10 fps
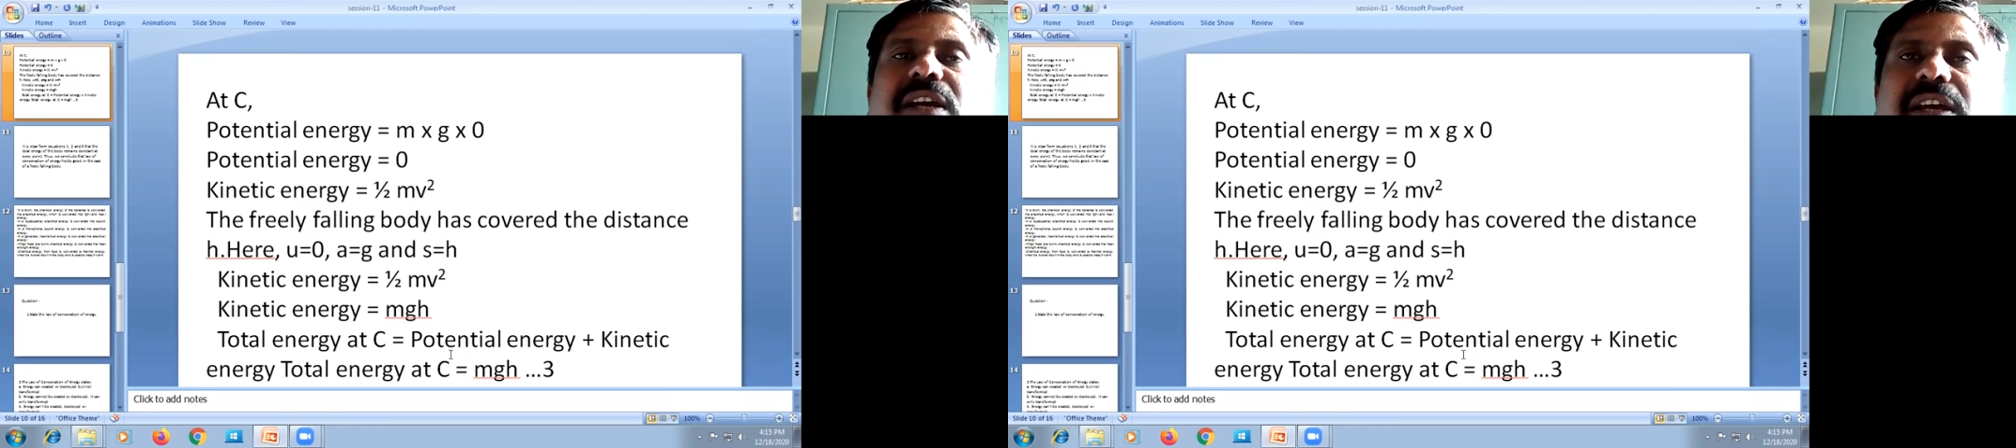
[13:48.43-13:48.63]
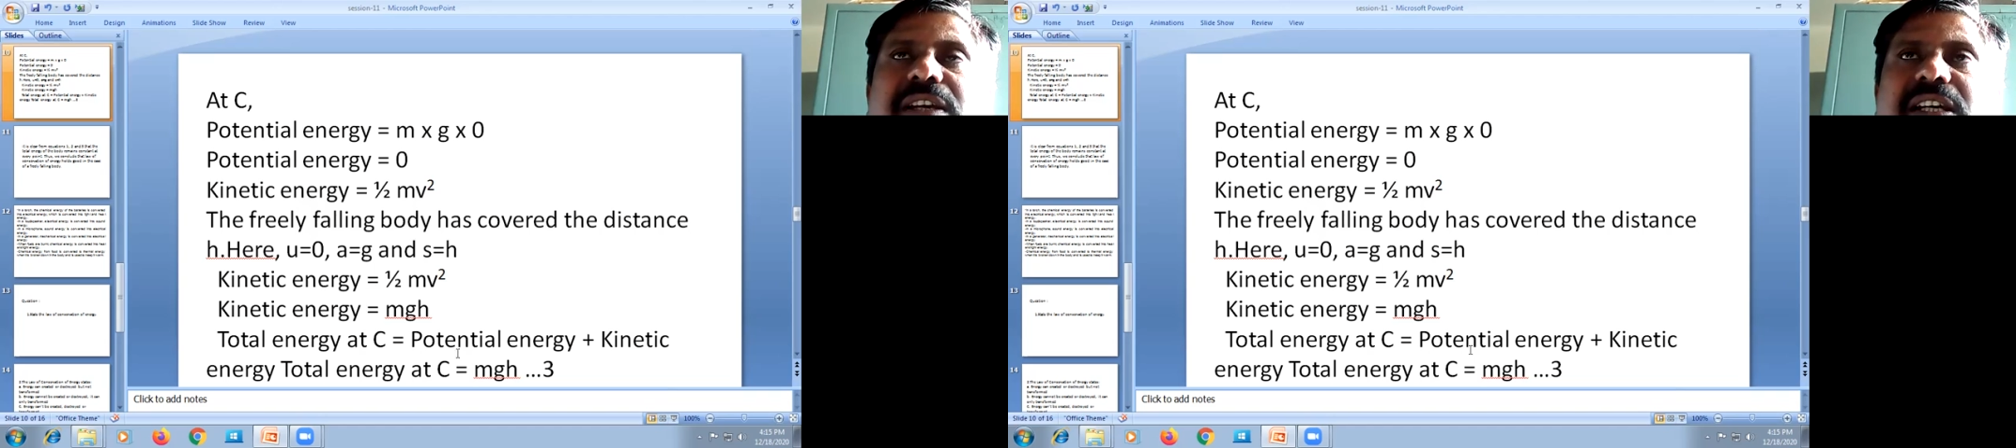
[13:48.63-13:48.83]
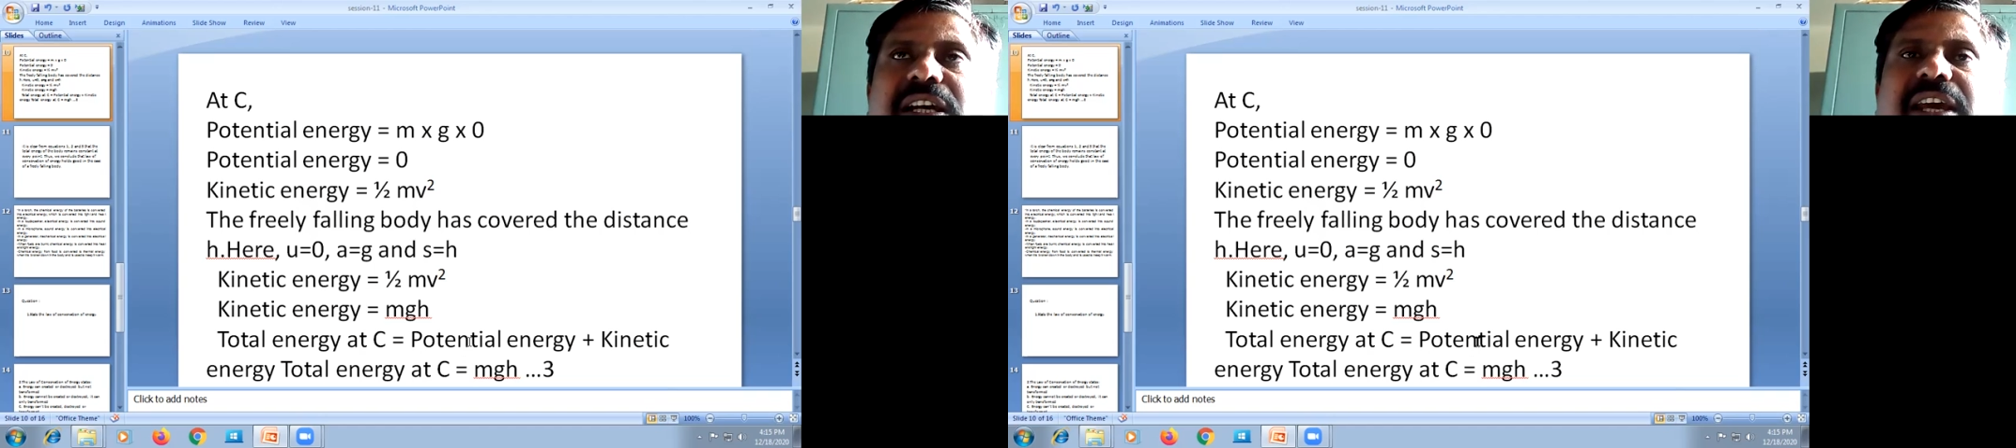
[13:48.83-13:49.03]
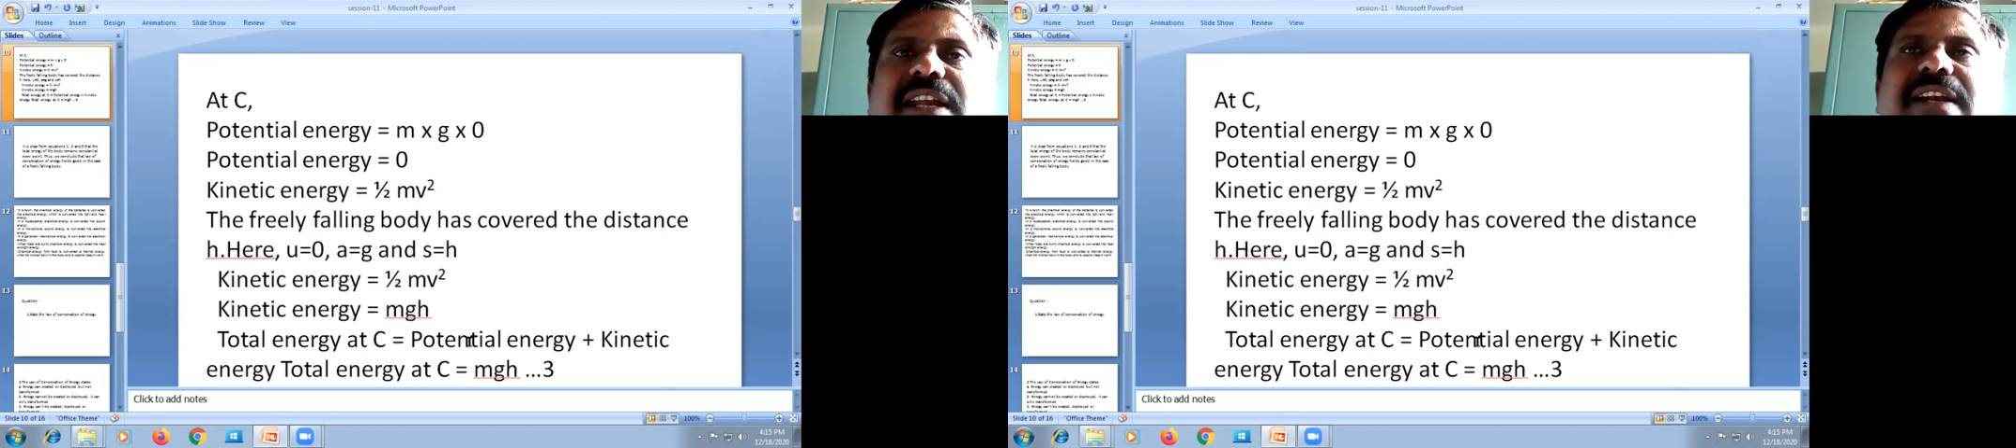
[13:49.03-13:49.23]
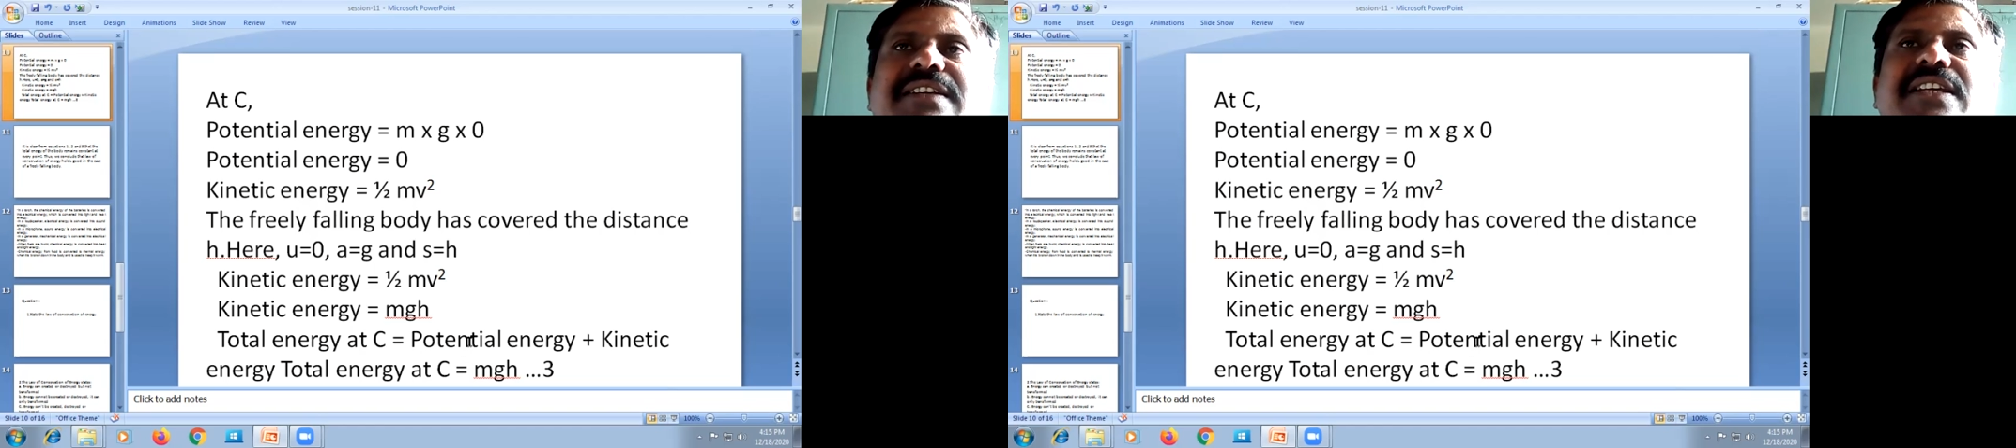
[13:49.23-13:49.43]
is
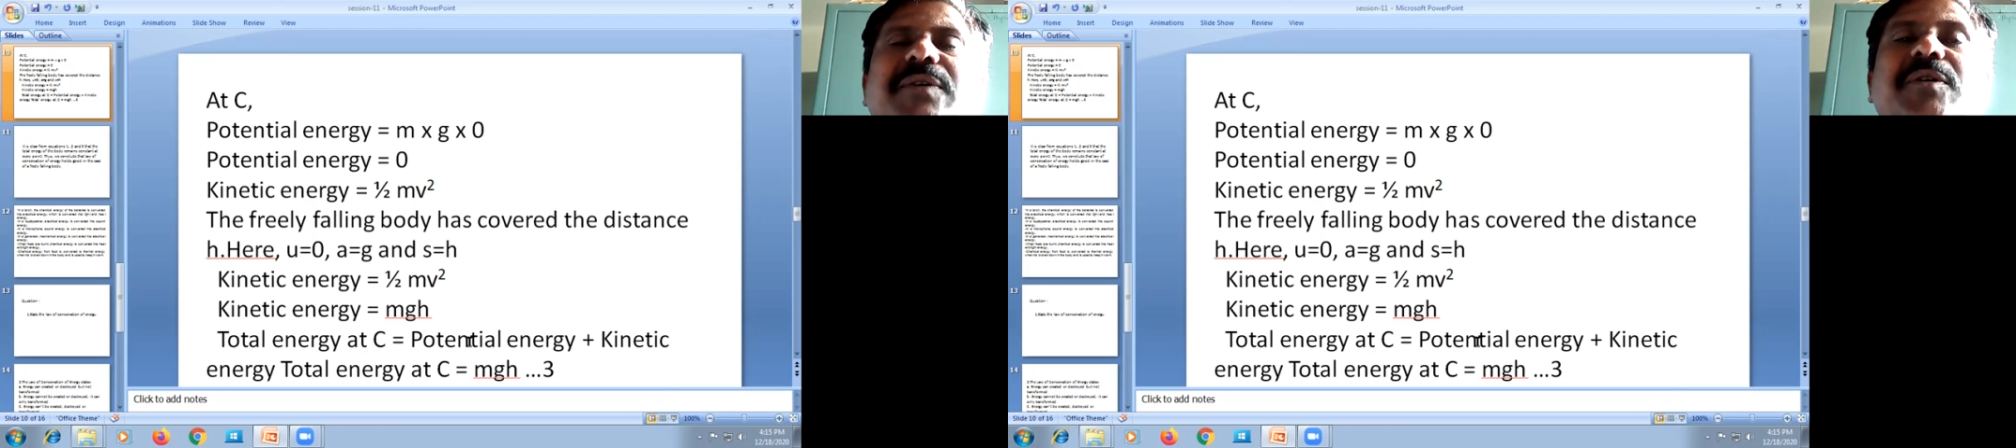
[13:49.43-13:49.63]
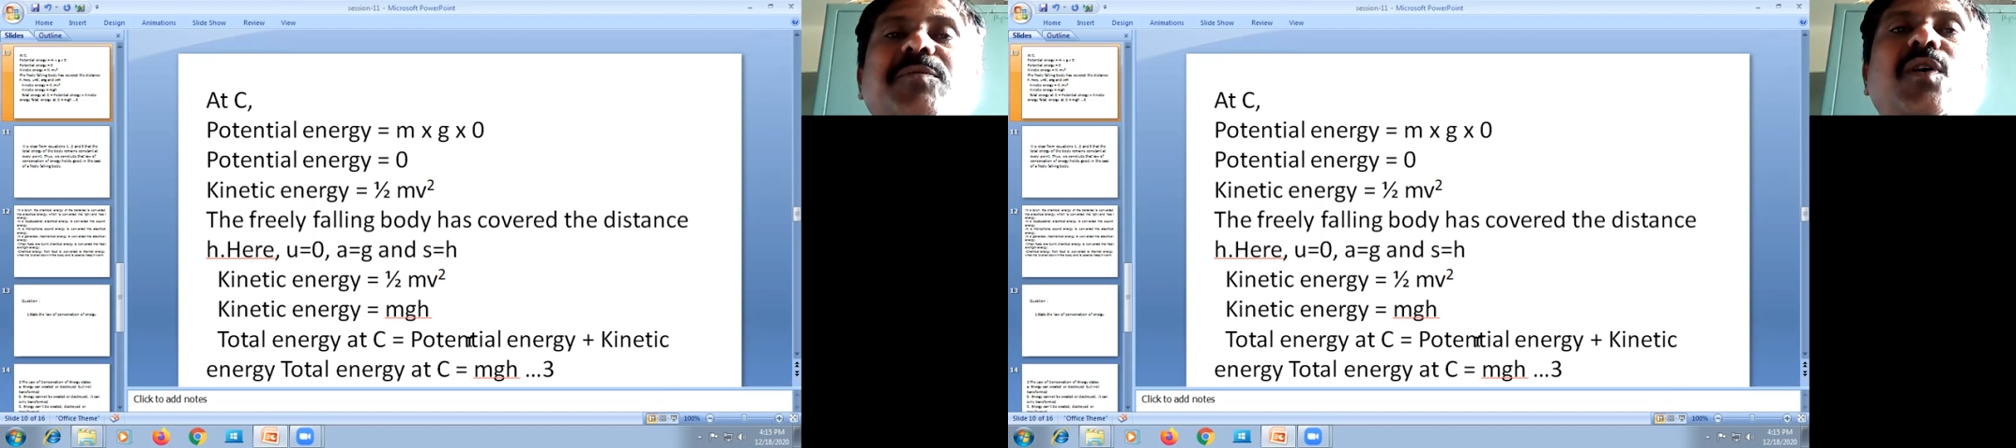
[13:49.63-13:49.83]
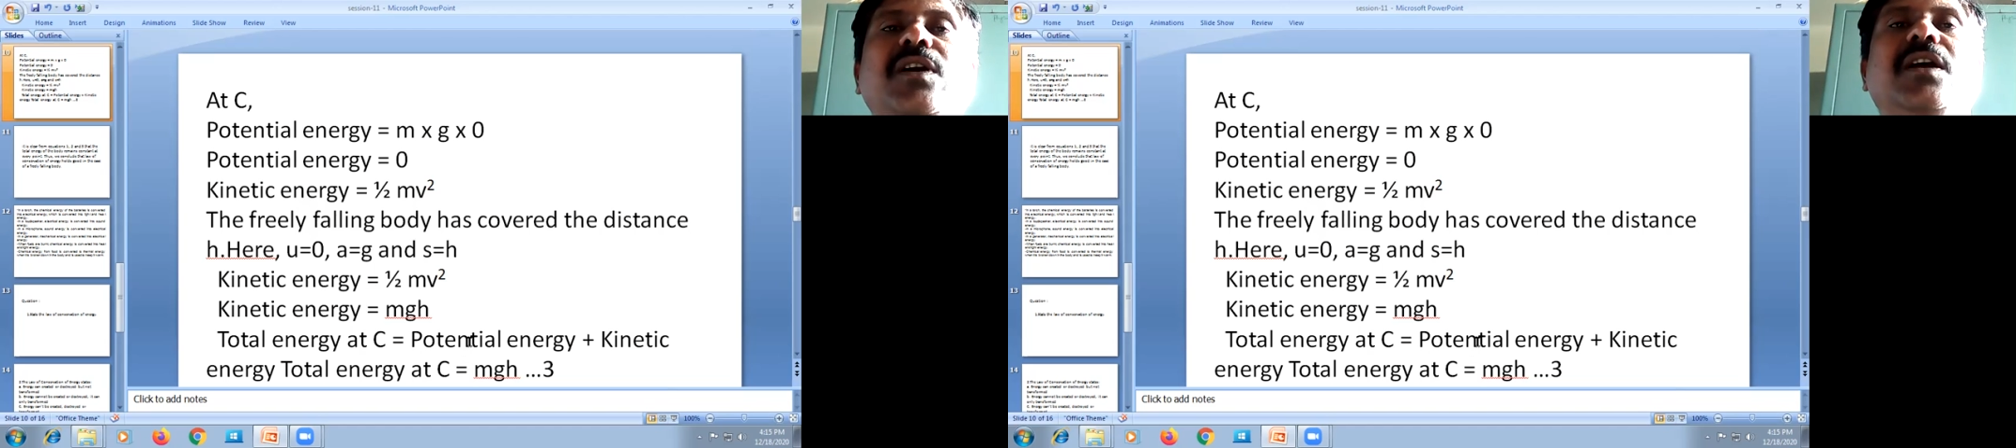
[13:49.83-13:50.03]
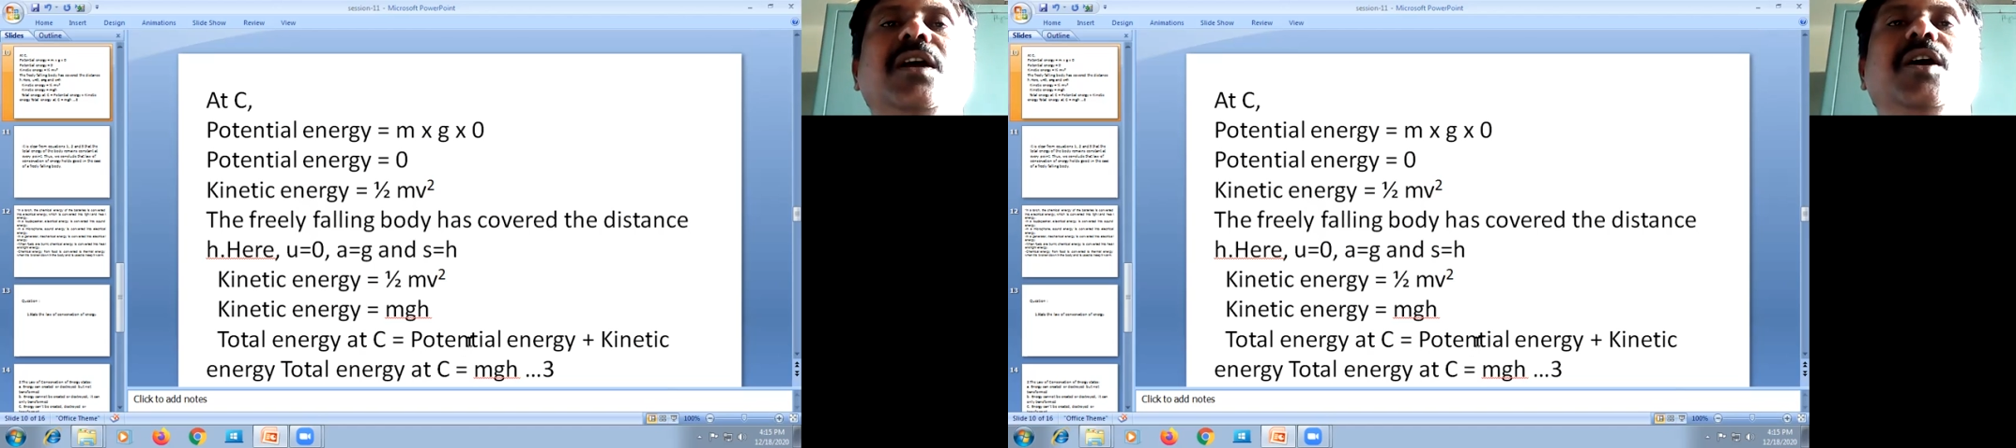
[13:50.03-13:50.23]
again it is given by what?